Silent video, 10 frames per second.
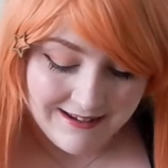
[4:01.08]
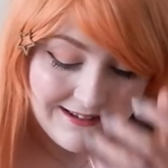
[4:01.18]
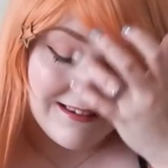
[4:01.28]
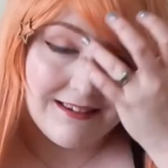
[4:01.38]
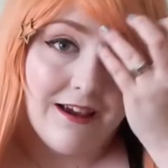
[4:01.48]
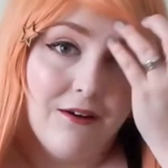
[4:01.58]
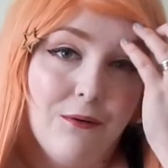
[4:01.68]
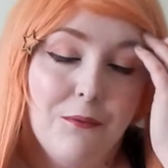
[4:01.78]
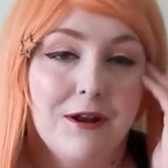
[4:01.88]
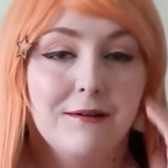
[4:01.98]
So
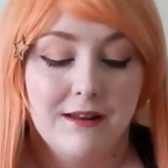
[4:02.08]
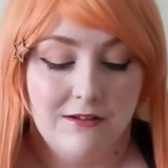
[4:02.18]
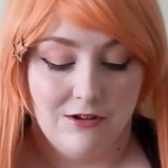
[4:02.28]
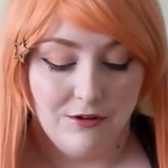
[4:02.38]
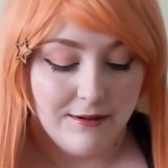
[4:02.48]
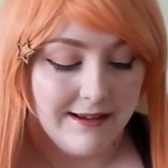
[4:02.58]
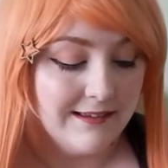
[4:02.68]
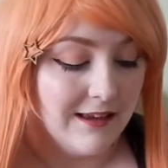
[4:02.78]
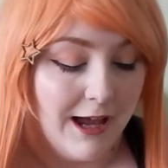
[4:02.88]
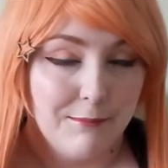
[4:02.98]
what I'm going to do
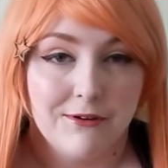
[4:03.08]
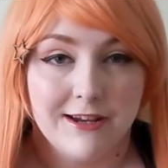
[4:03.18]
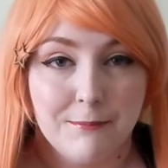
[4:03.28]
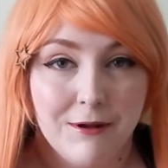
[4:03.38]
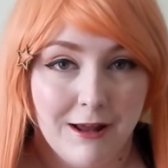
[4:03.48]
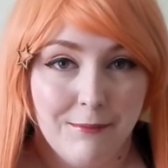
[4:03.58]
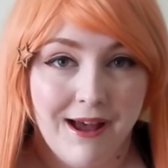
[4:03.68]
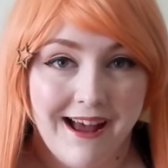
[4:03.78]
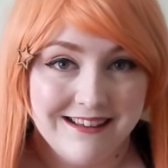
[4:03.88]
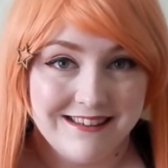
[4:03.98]
is I'm going to pull up
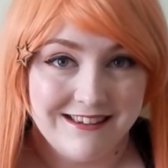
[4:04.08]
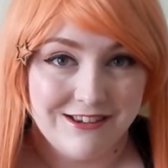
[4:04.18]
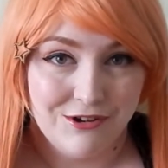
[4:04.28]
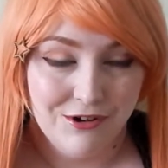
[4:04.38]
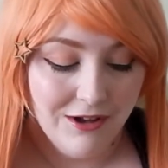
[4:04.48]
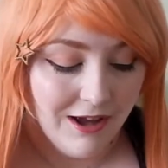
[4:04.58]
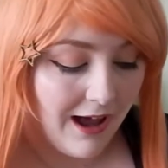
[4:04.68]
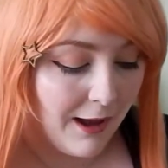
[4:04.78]
her Etsy store.